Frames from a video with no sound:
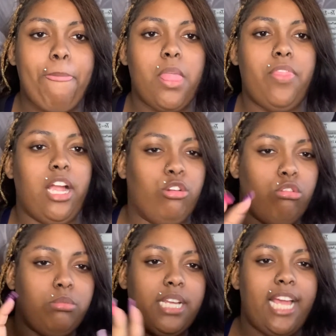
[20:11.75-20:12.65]
That
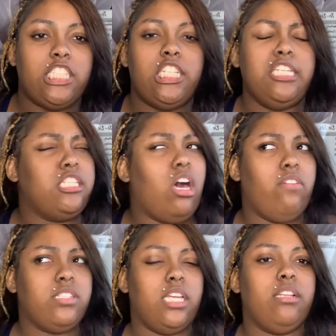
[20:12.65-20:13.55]
group chat, she's all of
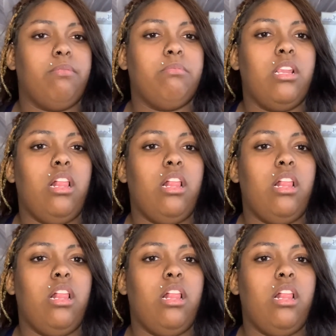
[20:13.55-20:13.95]
a sudden,